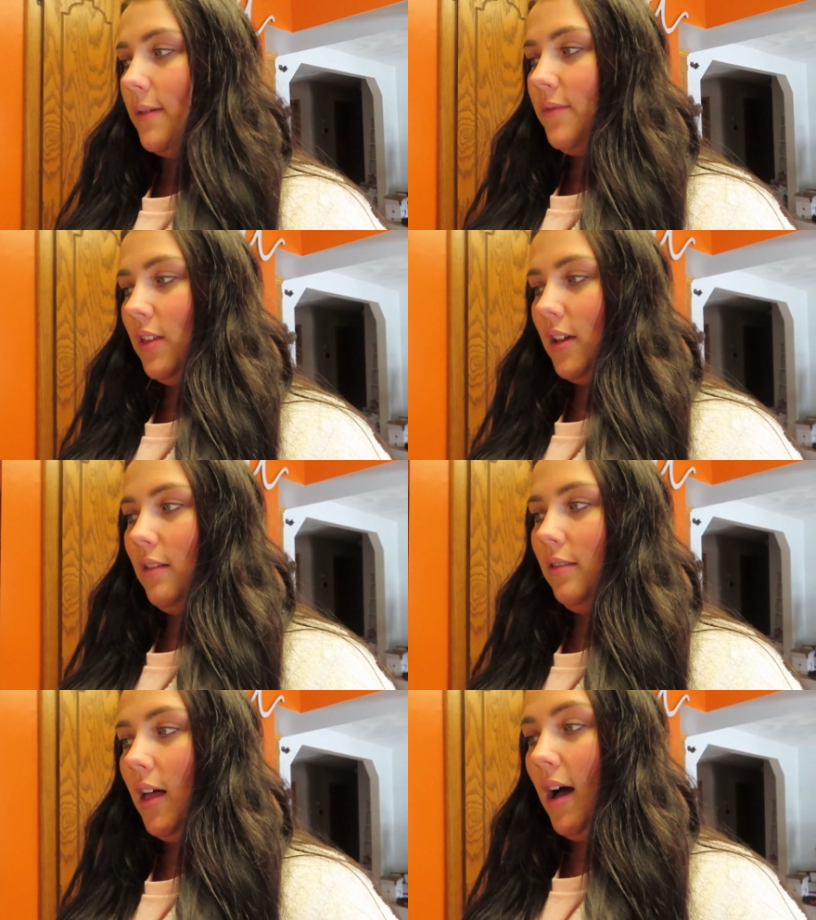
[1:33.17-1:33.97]
I'm feeling
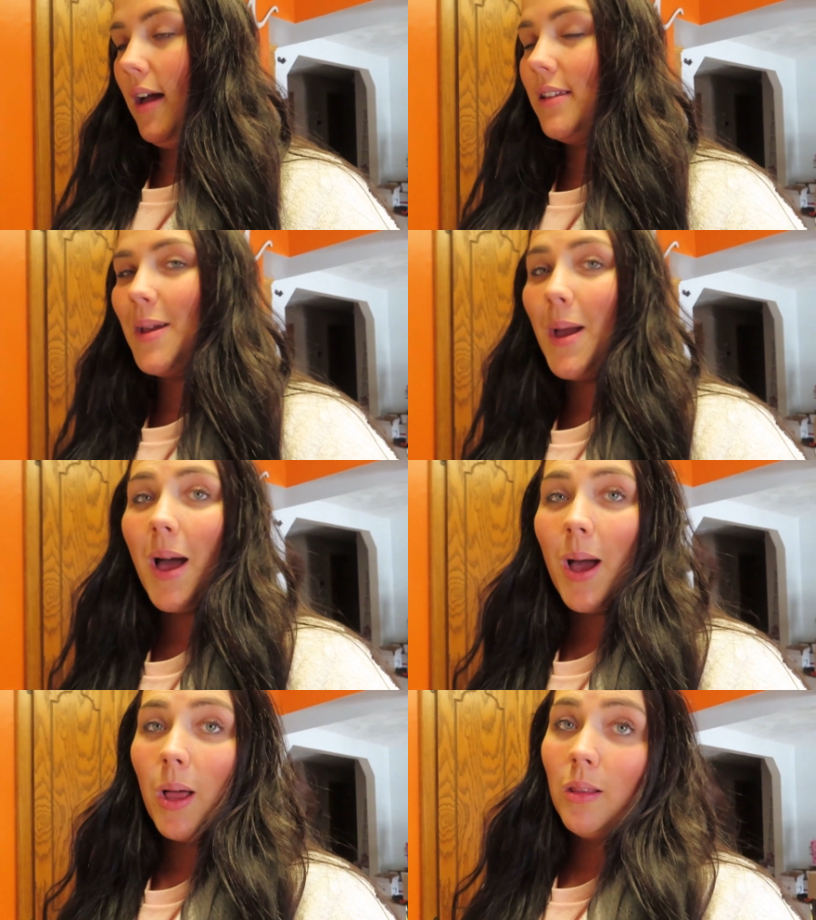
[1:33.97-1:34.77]
a lot,
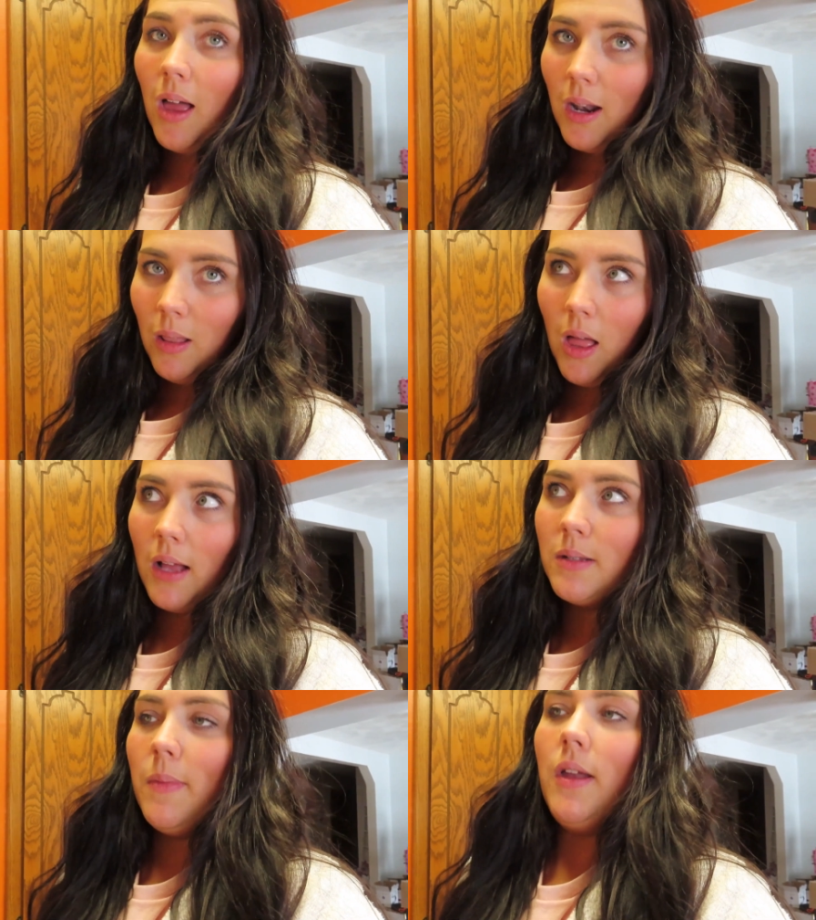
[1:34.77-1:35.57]
a lot, a
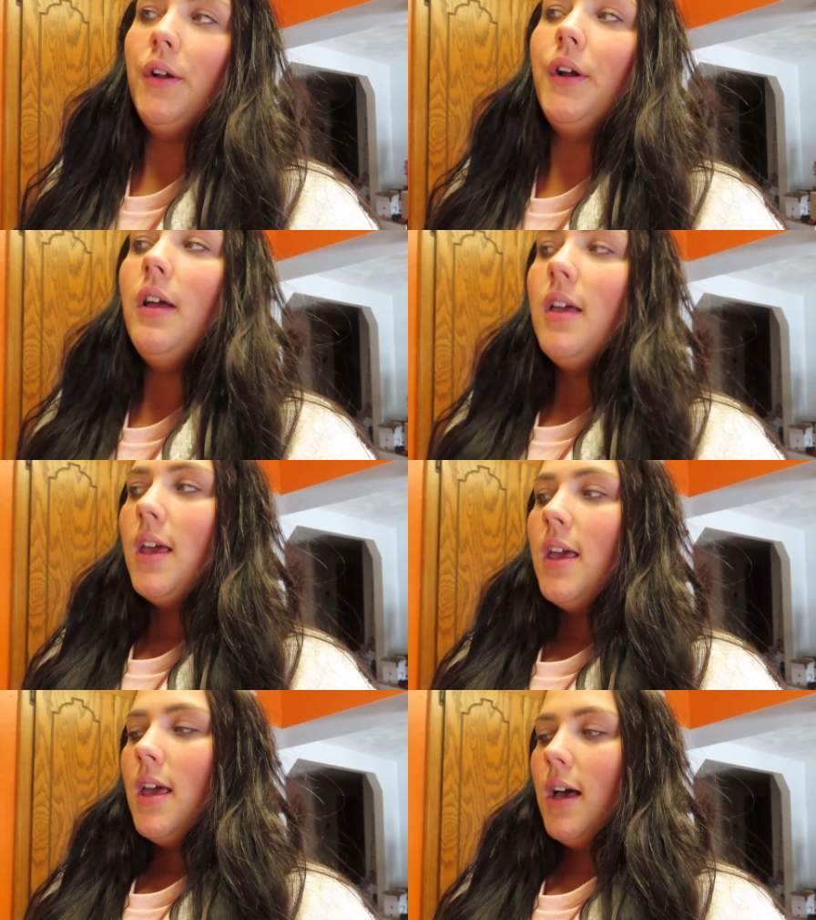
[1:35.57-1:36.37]
lot better
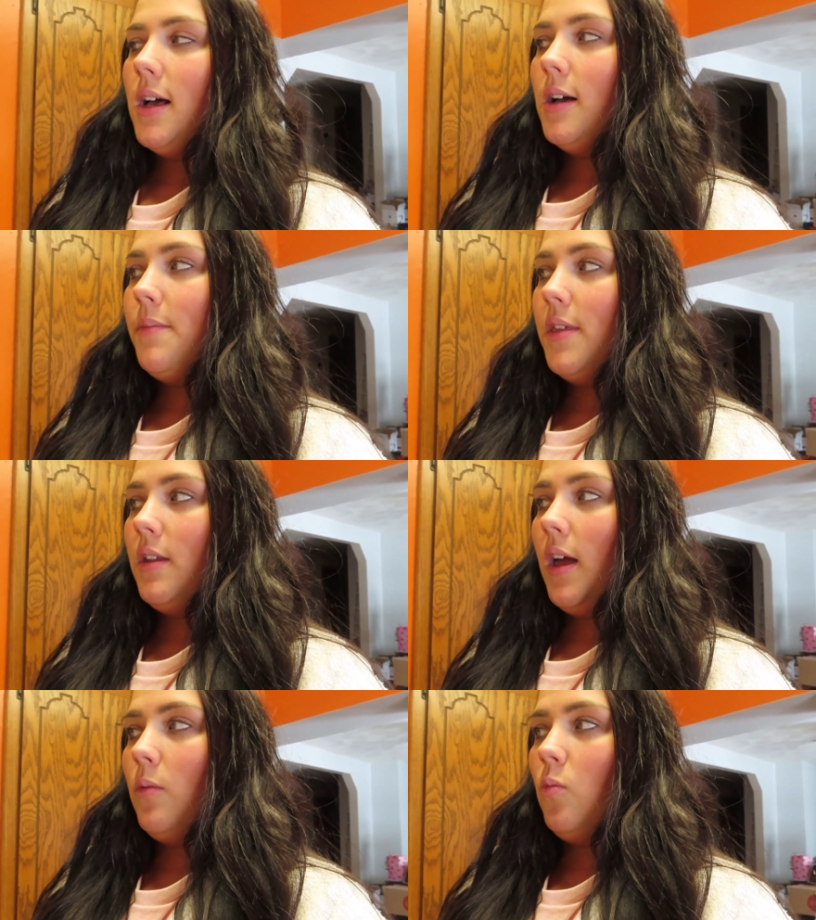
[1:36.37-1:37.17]
um,
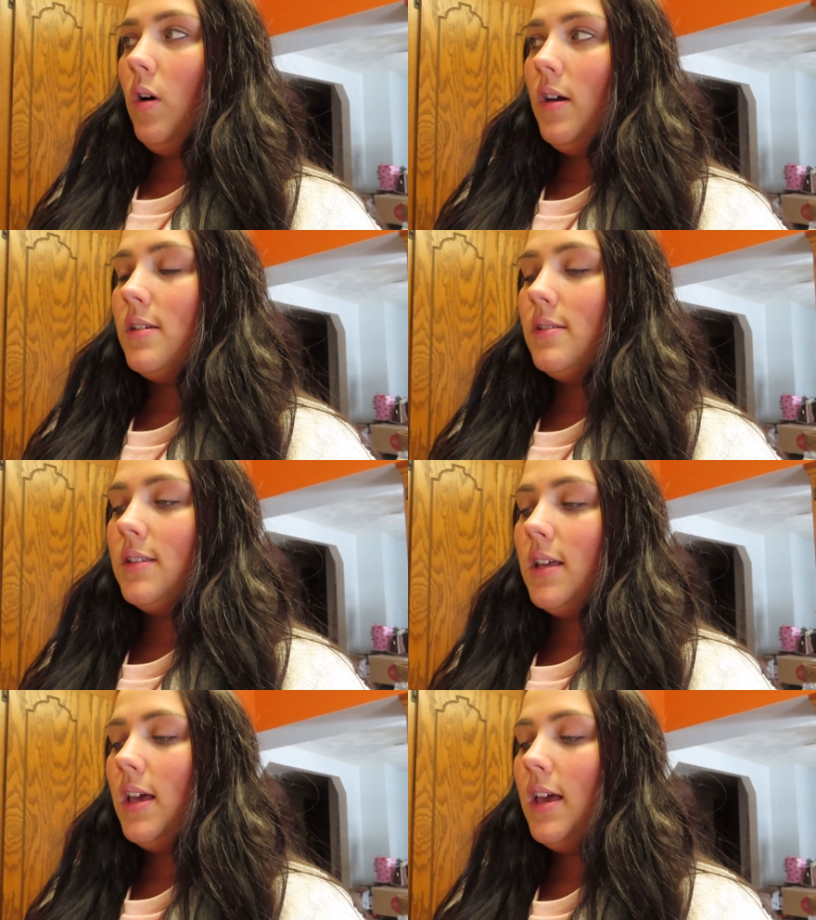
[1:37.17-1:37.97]
than I
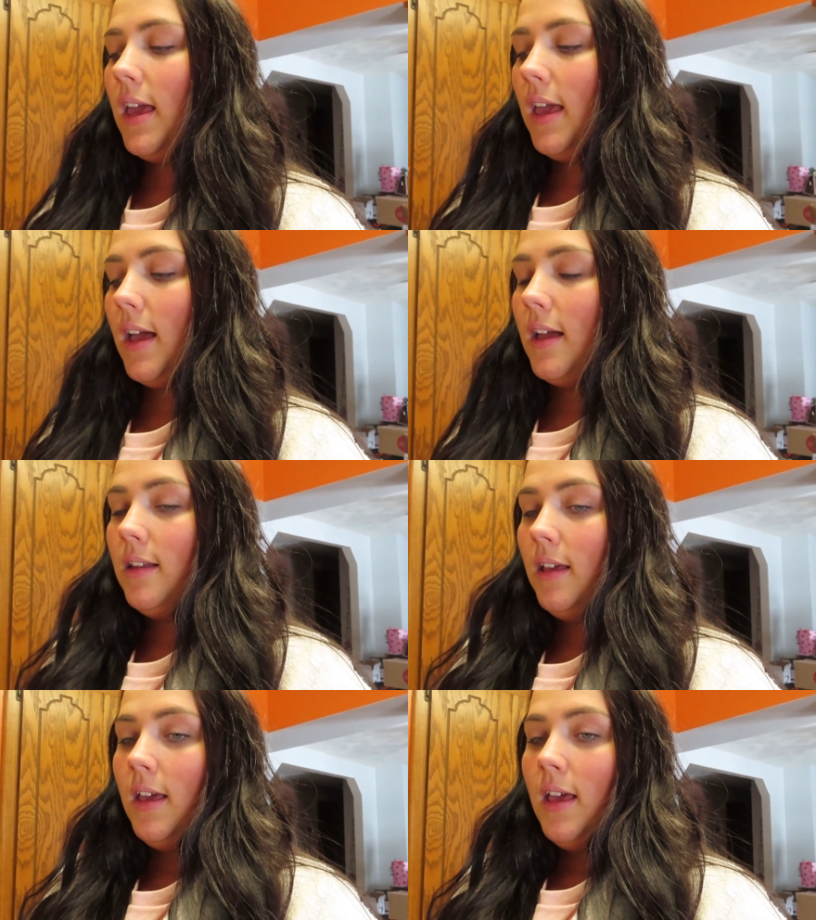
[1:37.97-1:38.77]
was,
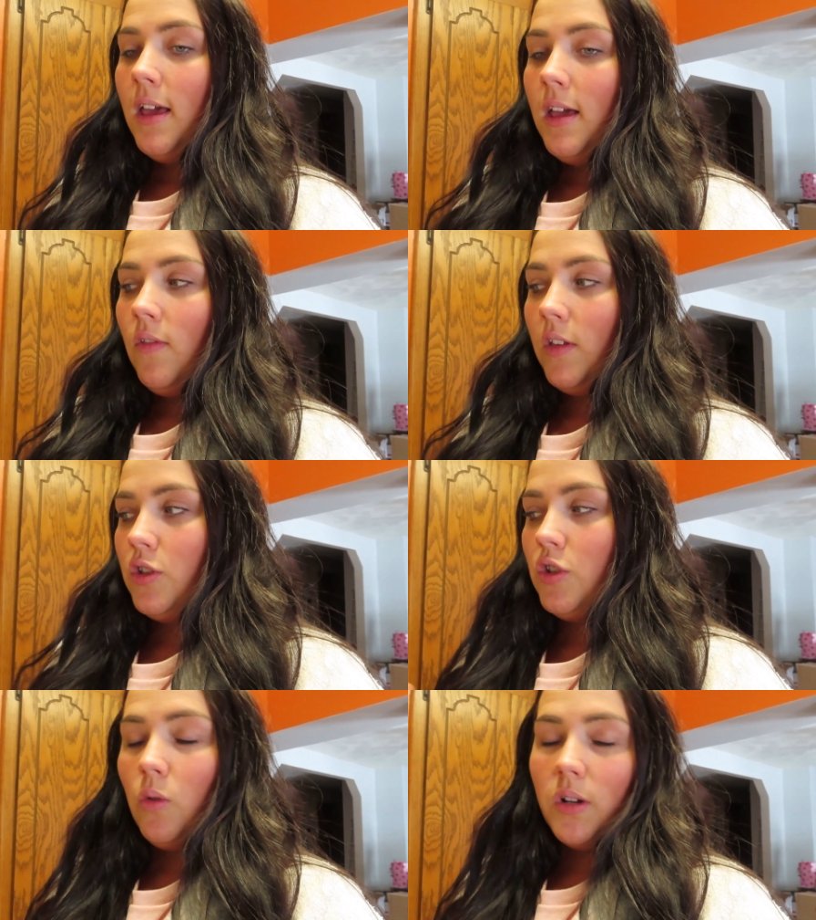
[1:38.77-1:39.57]
and that's
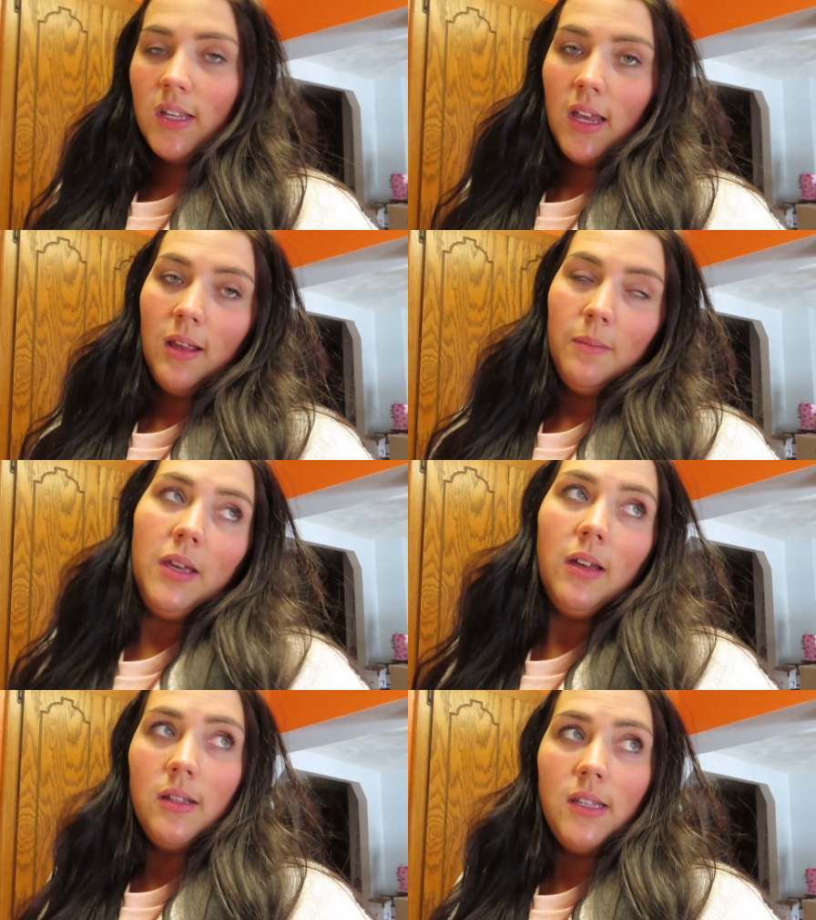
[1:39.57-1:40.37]
so exciting
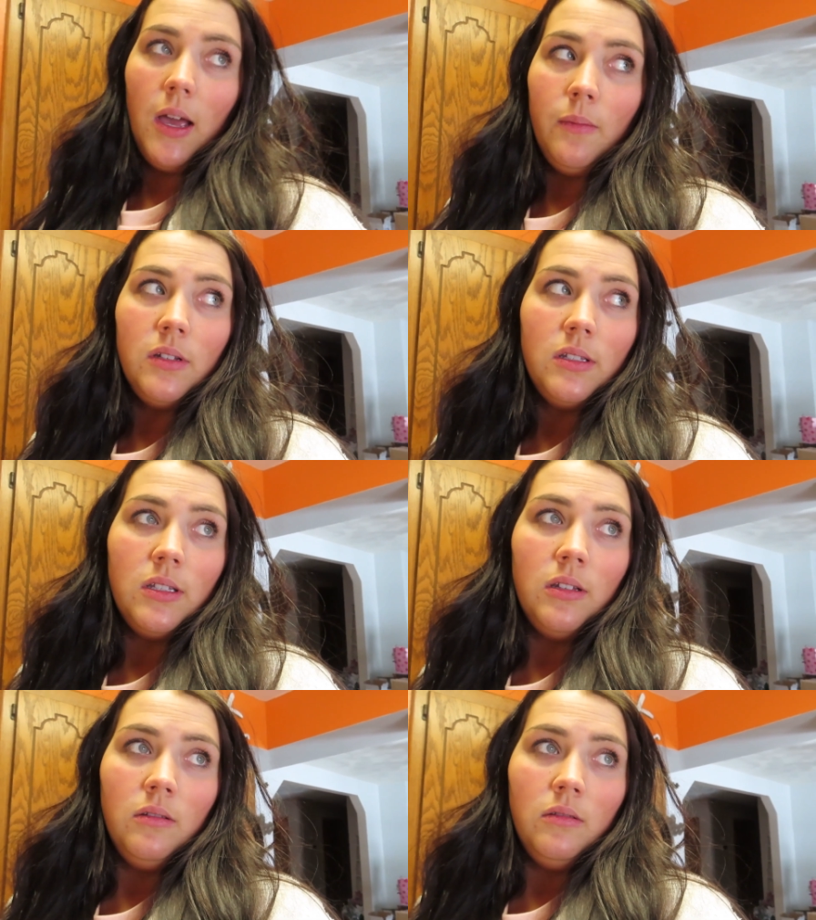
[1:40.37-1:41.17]
because I was
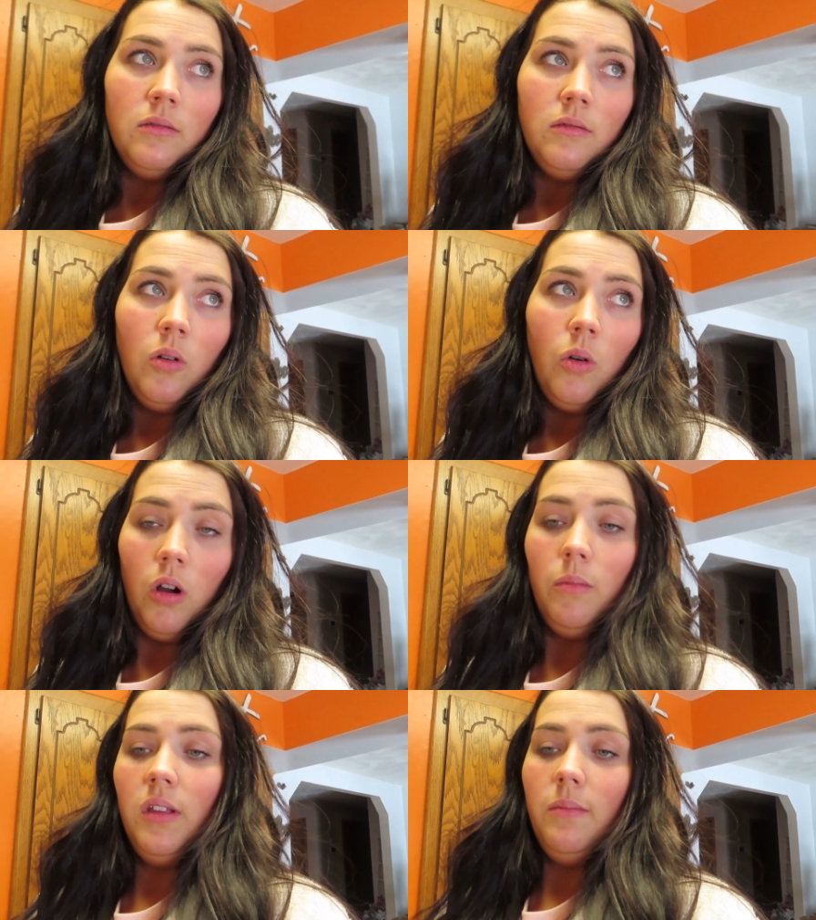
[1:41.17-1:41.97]

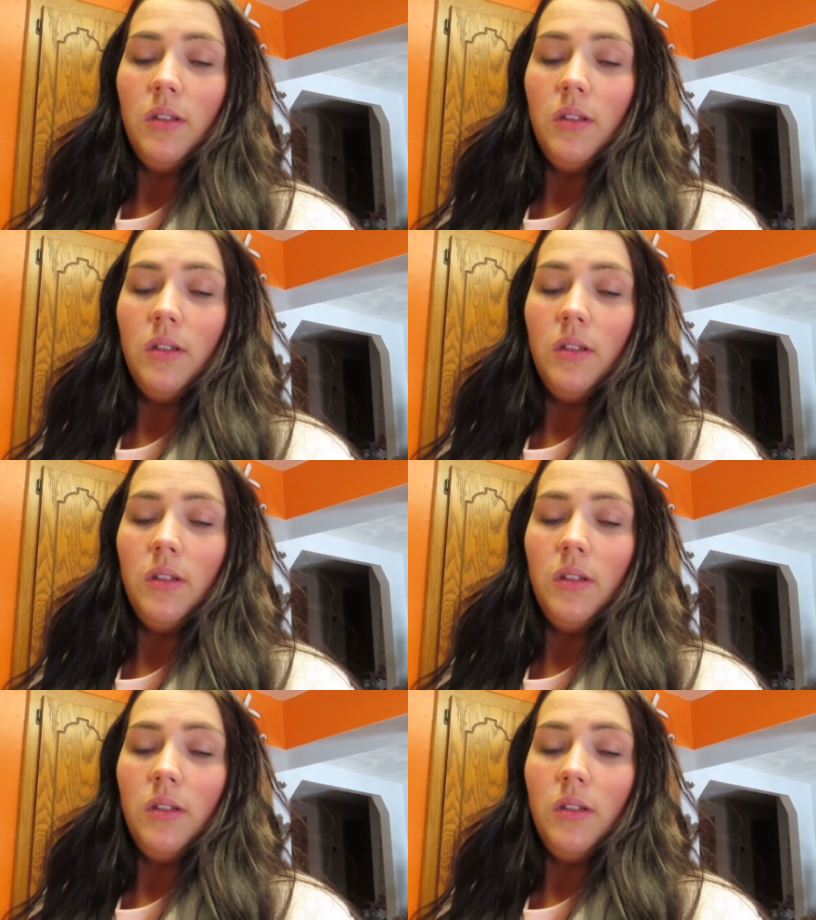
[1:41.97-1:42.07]
horribly